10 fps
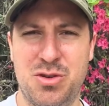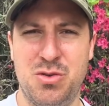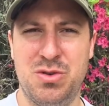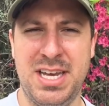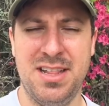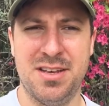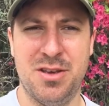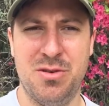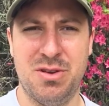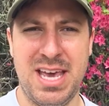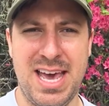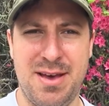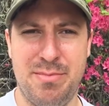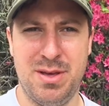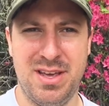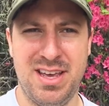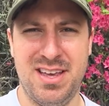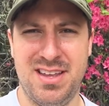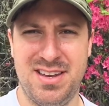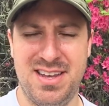to Grassy Gap,
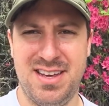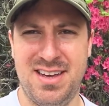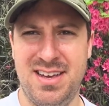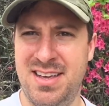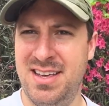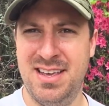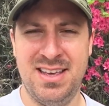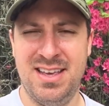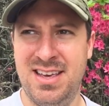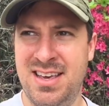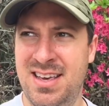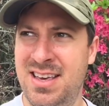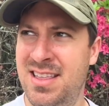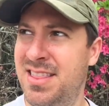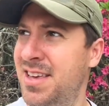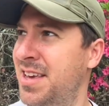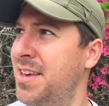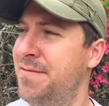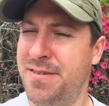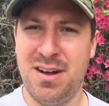and
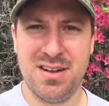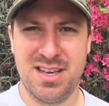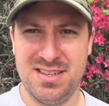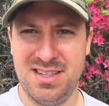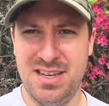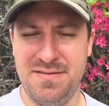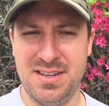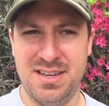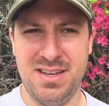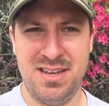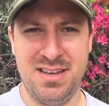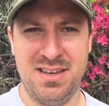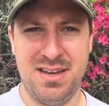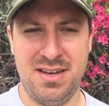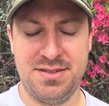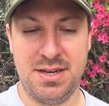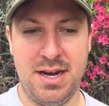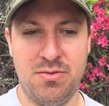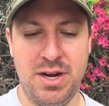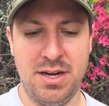the fog has lifted. It's
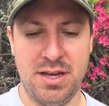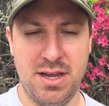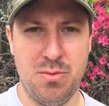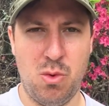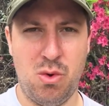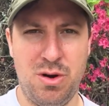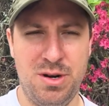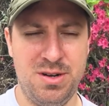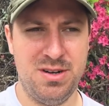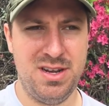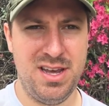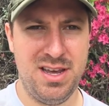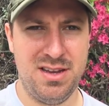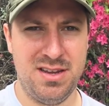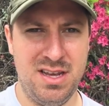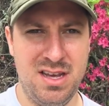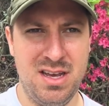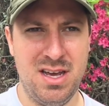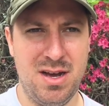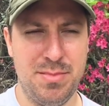not raining anymore, and
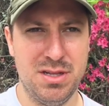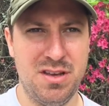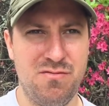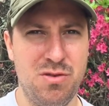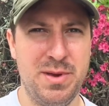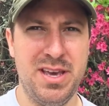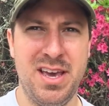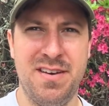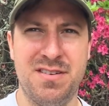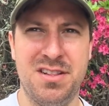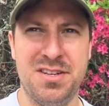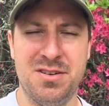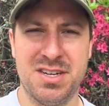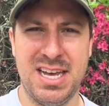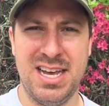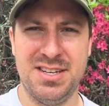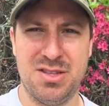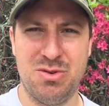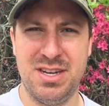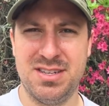I believe we may have clear skies
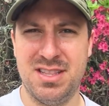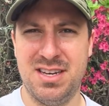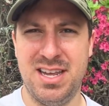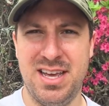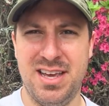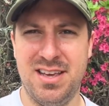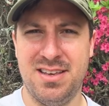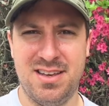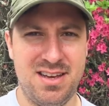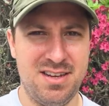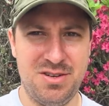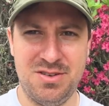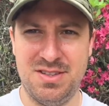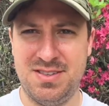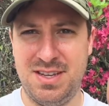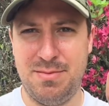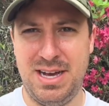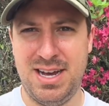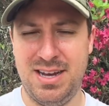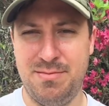the rest of the day. As you can see
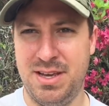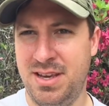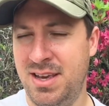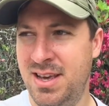behind me,